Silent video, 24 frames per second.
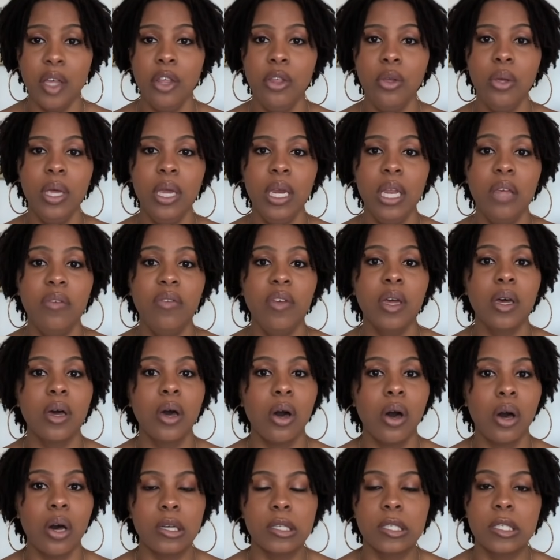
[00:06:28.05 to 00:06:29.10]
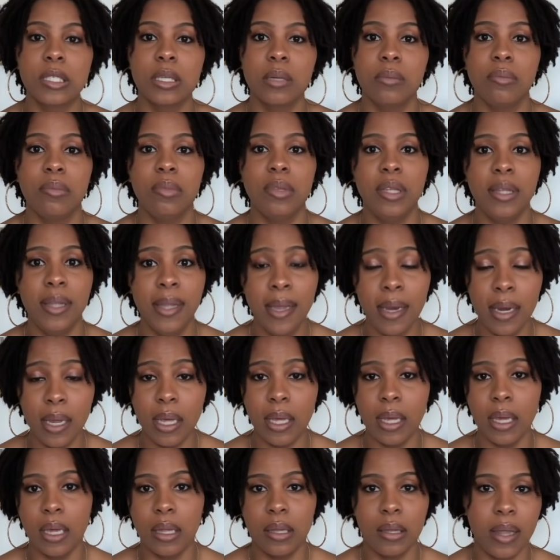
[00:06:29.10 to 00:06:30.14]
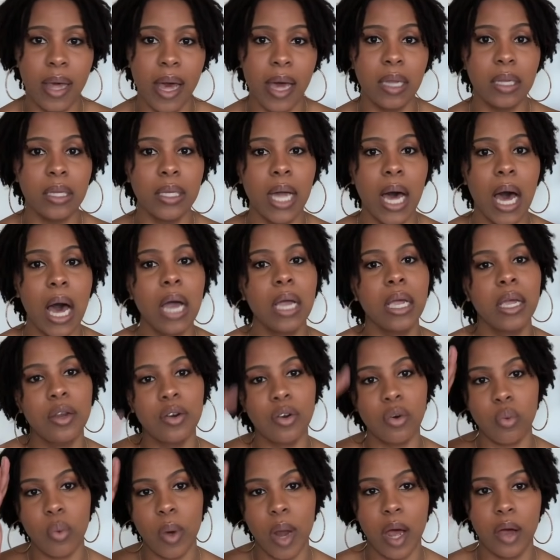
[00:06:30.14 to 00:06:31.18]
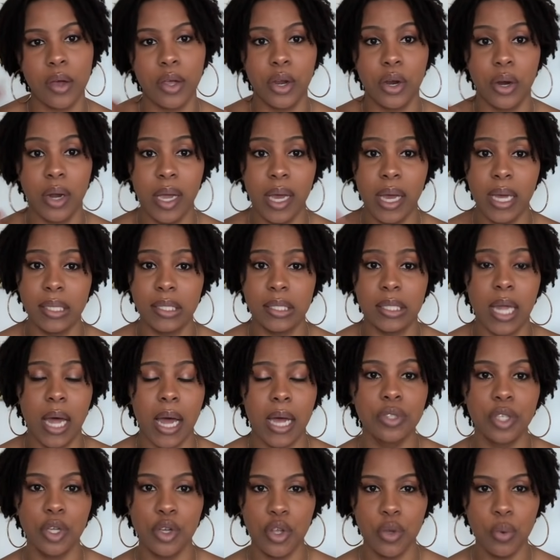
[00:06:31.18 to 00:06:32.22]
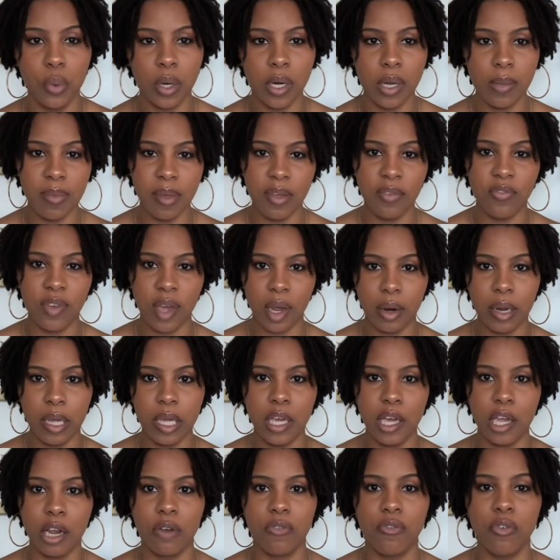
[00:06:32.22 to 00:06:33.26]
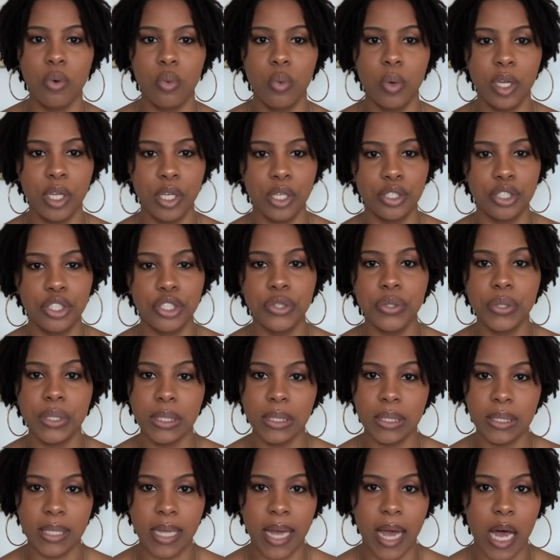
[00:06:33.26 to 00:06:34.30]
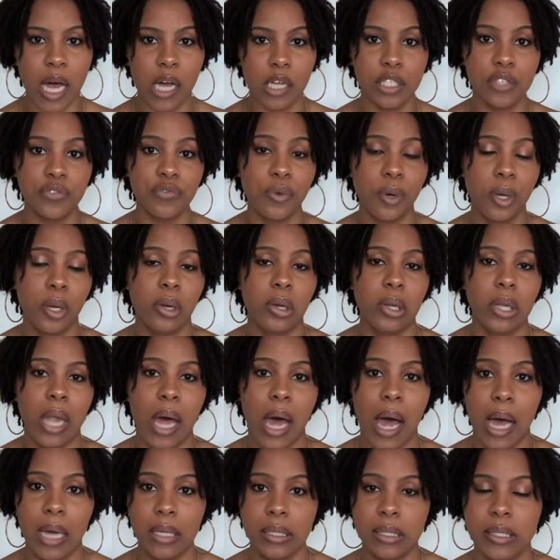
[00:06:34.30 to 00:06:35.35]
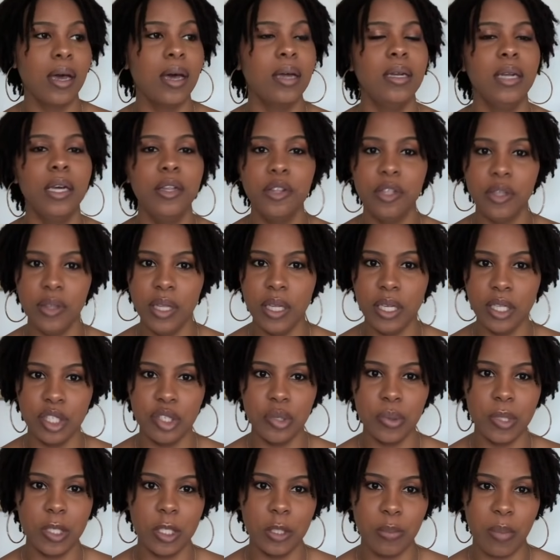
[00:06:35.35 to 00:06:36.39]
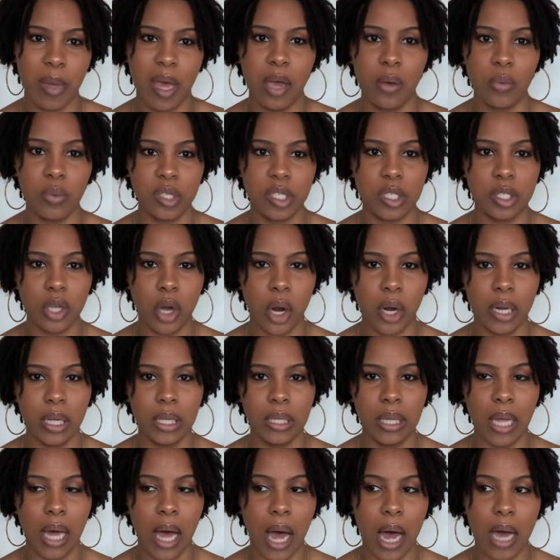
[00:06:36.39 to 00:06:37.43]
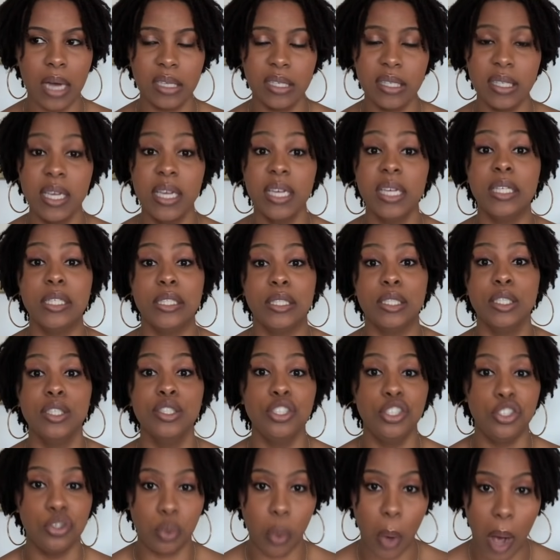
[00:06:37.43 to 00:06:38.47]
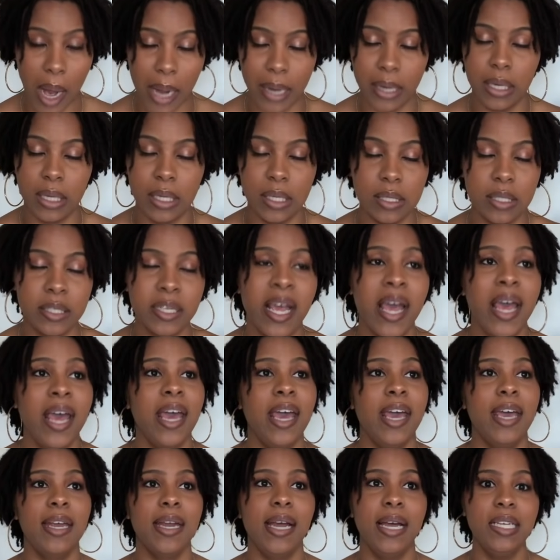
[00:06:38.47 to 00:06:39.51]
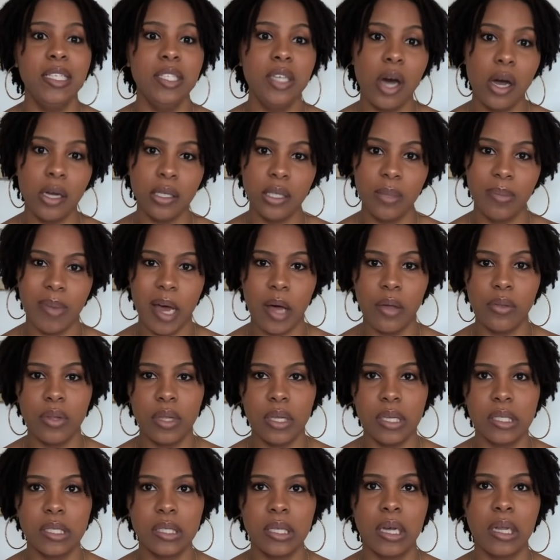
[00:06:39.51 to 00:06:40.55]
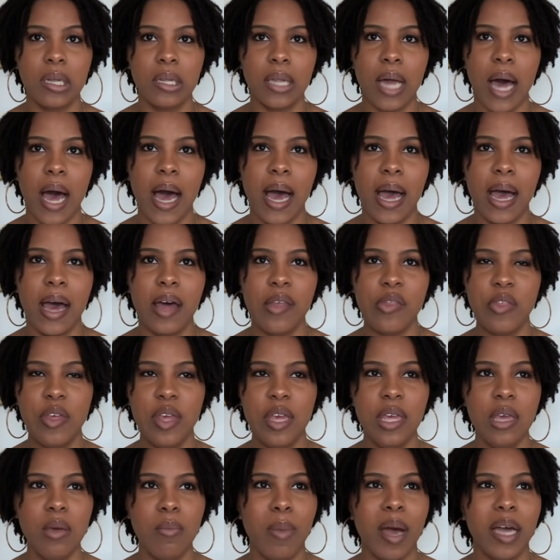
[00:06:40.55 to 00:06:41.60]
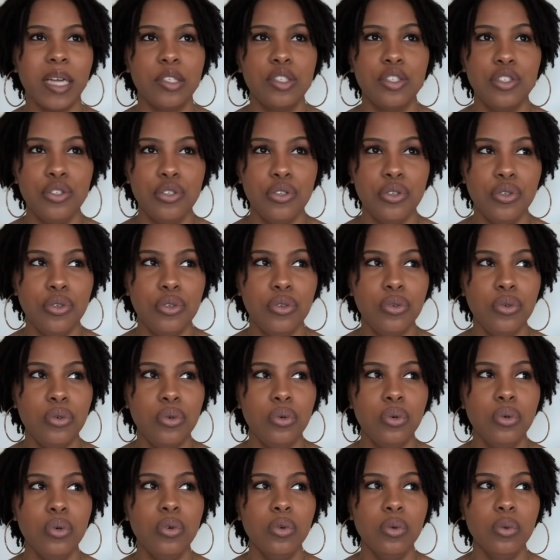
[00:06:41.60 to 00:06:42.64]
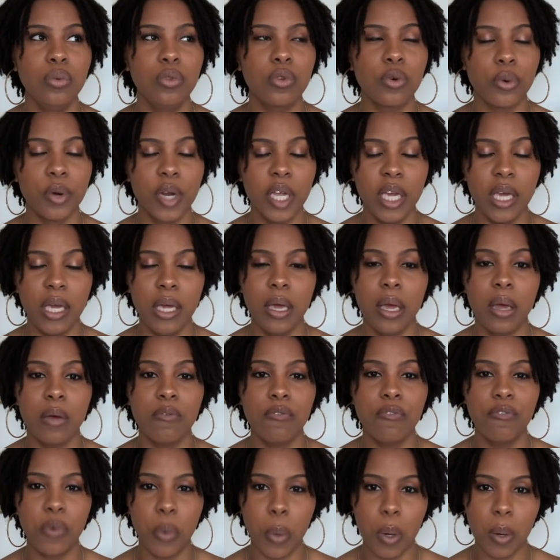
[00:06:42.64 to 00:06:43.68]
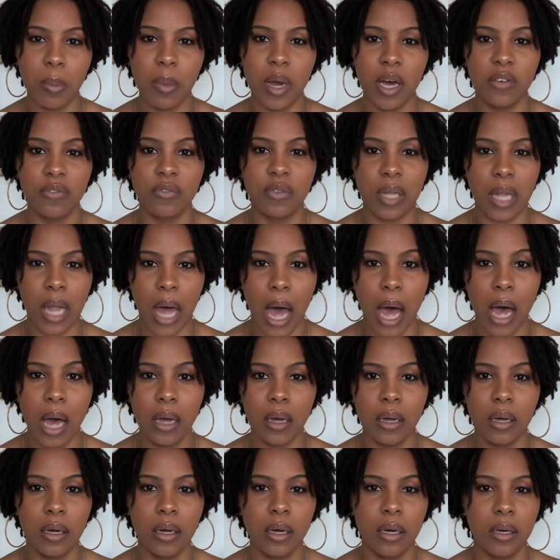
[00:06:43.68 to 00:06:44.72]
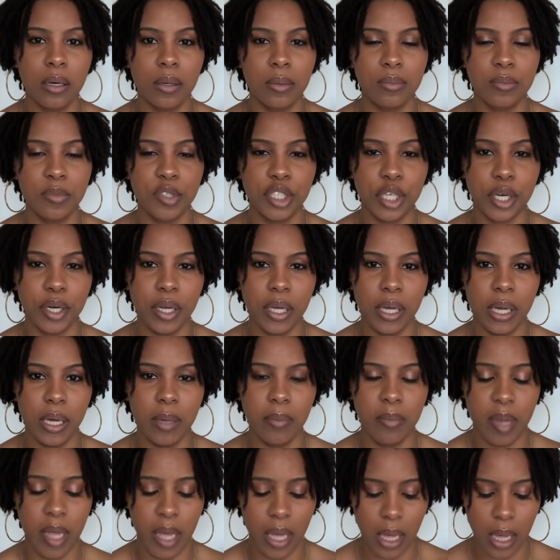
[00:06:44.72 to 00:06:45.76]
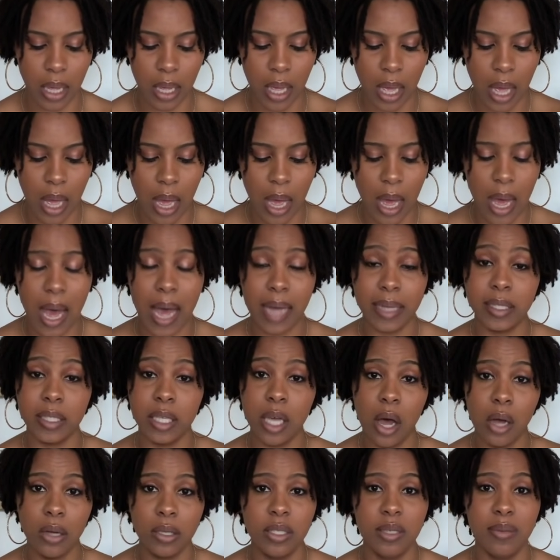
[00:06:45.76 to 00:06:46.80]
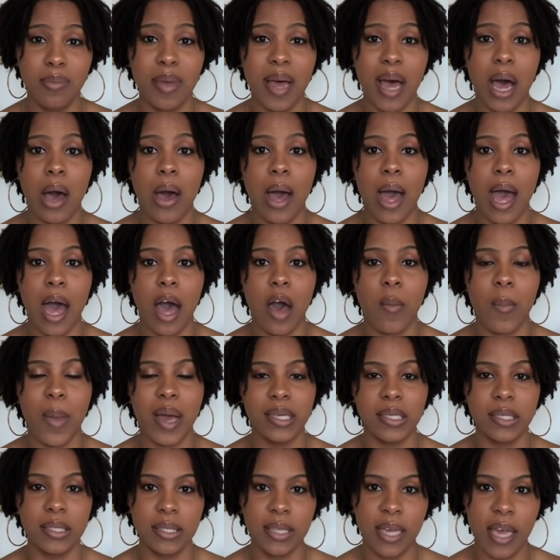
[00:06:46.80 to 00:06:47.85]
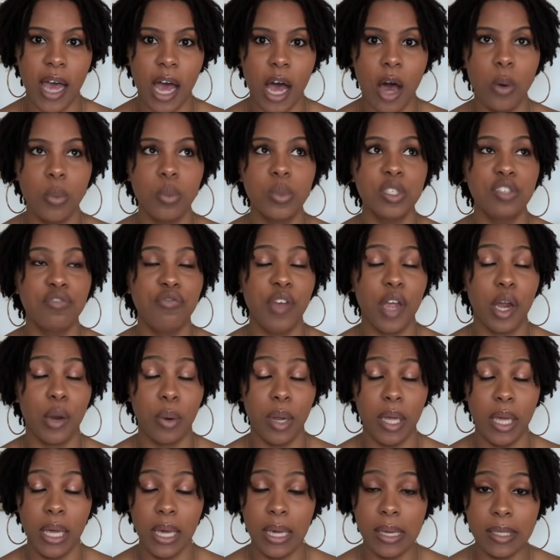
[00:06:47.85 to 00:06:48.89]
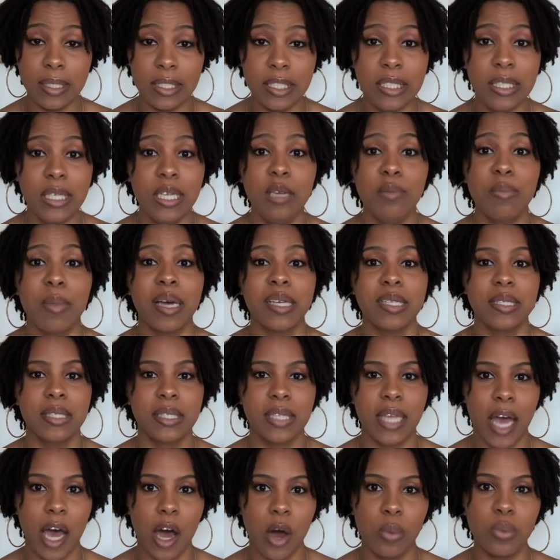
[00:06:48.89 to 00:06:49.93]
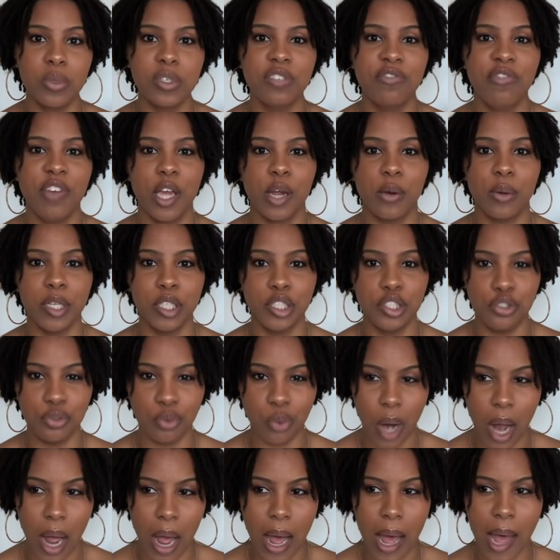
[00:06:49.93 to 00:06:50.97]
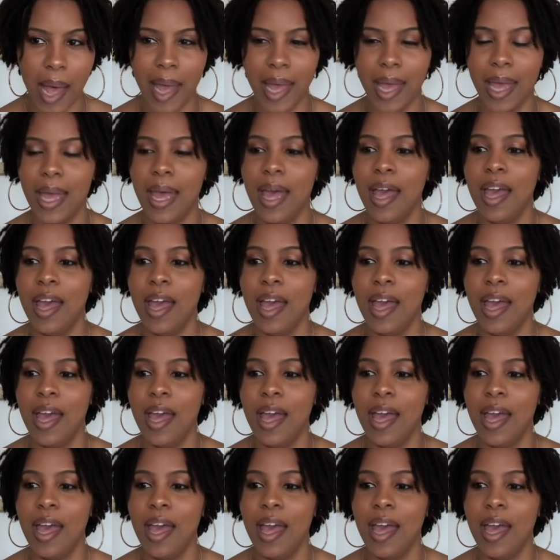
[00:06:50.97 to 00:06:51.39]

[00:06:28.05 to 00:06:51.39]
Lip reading: You can even cause some thinning in that lock and around your edge line. So you want to be very careful when you're choosing styles for your locks. Another thing to expect when starting locks is dryness. And I talked about this a lot. I think in my 2, 3, and 4 month lock journey update, I talked about how my scalp was very itchy, my scalp was very dry.